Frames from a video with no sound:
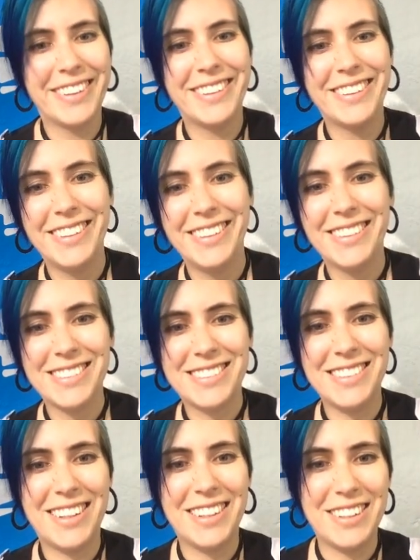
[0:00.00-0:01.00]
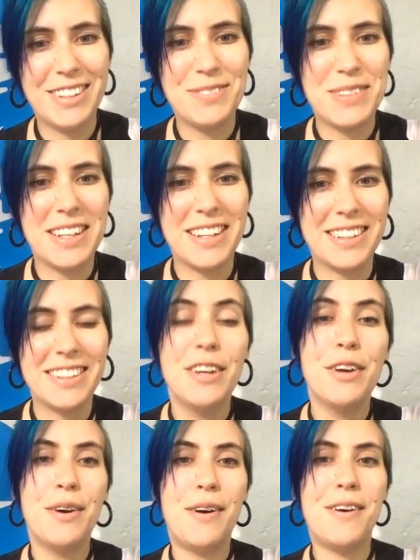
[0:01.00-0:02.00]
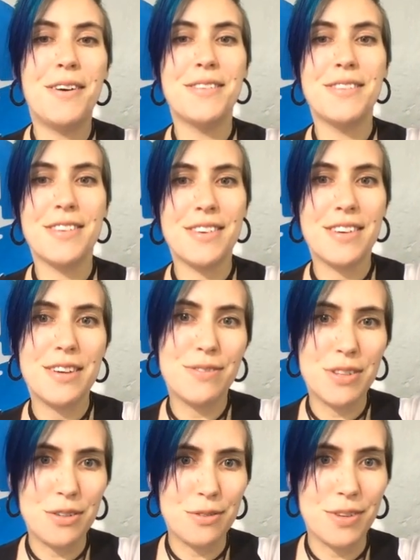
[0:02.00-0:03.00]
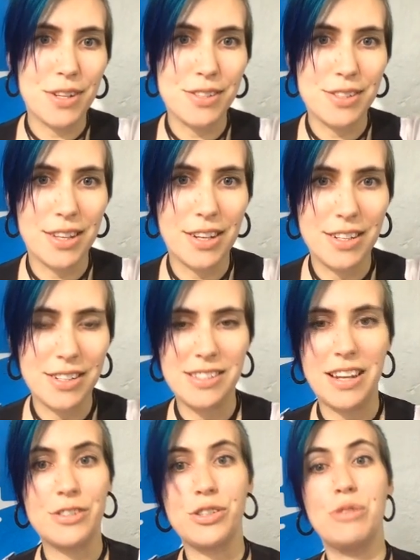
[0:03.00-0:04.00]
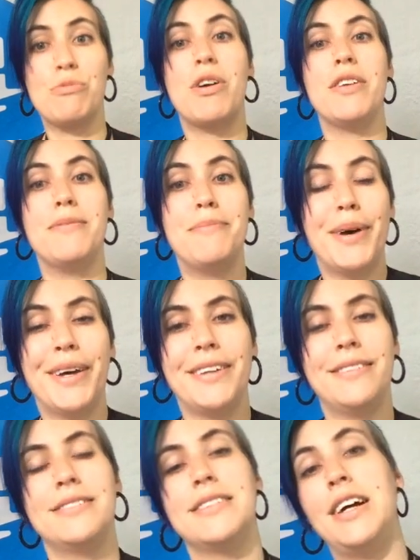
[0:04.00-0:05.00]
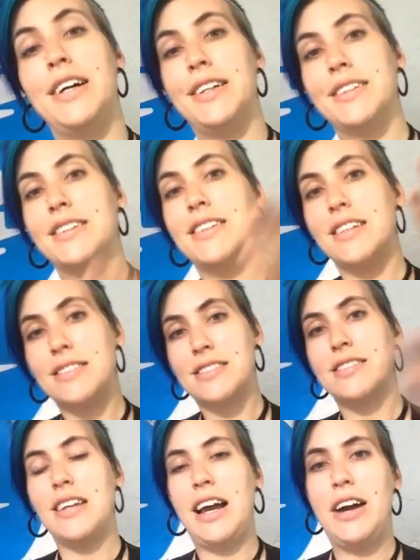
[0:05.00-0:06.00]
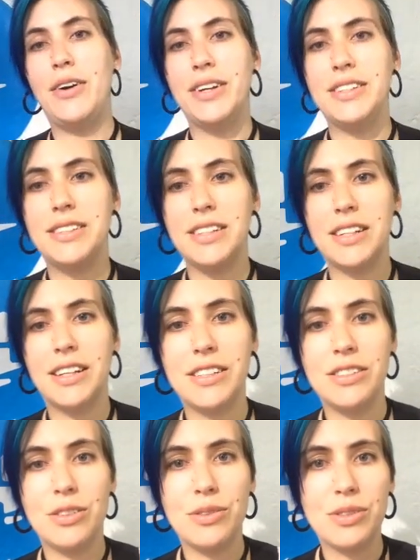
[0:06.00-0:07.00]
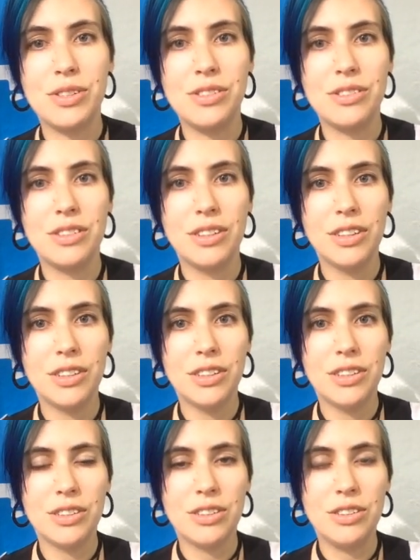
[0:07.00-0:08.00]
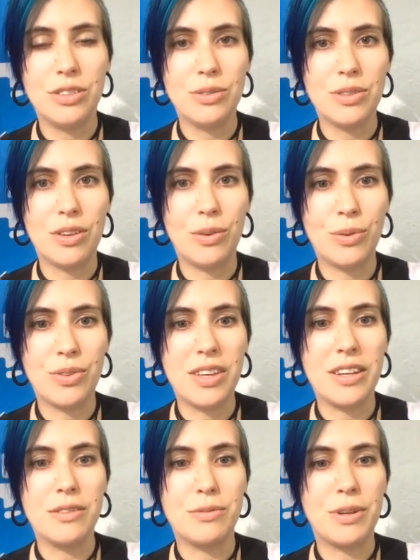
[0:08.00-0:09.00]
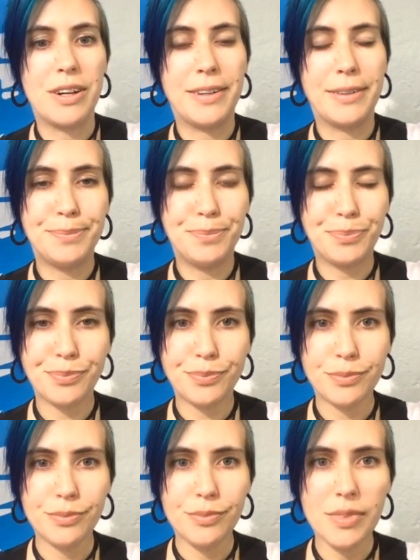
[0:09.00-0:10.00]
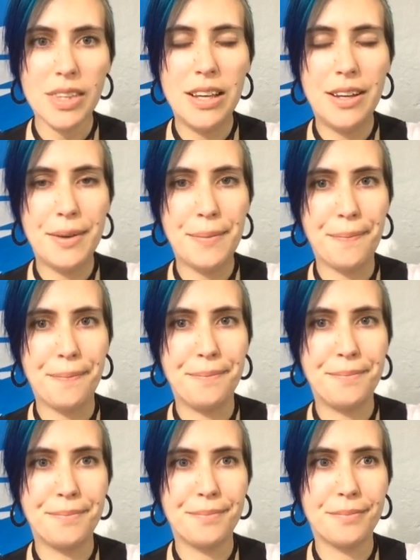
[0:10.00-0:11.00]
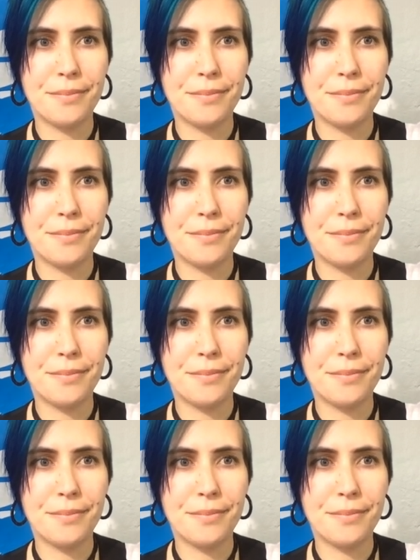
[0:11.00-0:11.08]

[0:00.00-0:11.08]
it's not updating on the IFTTT interface that it's actually run. But uh, that's how I did it. You know, you can you can do the whole thing of where um,